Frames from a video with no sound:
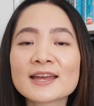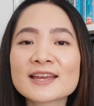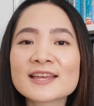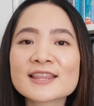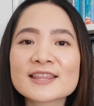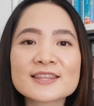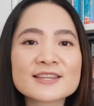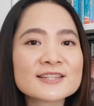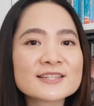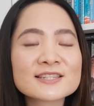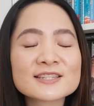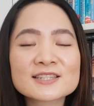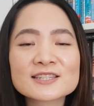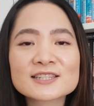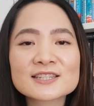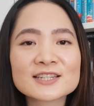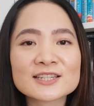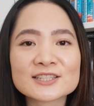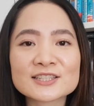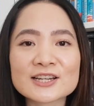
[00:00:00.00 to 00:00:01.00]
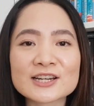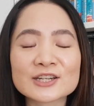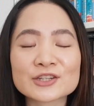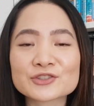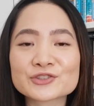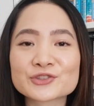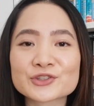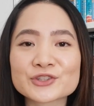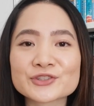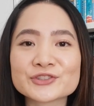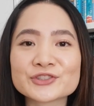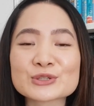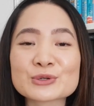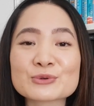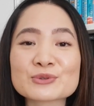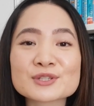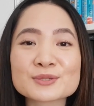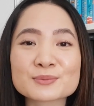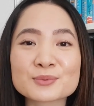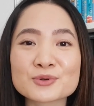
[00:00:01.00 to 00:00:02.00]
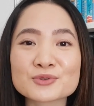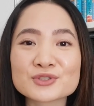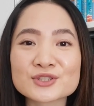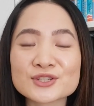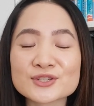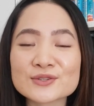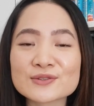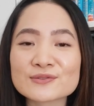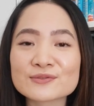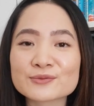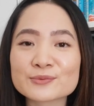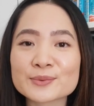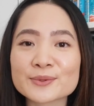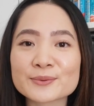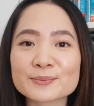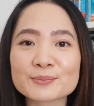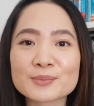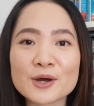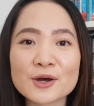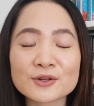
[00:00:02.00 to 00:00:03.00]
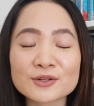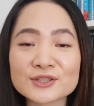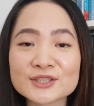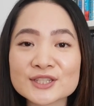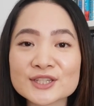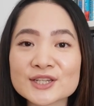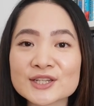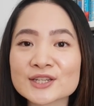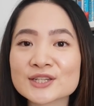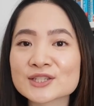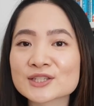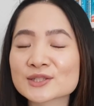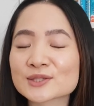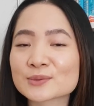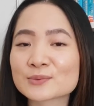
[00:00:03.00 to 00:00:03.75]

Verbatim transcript: This entire trailer is so explosive with politics,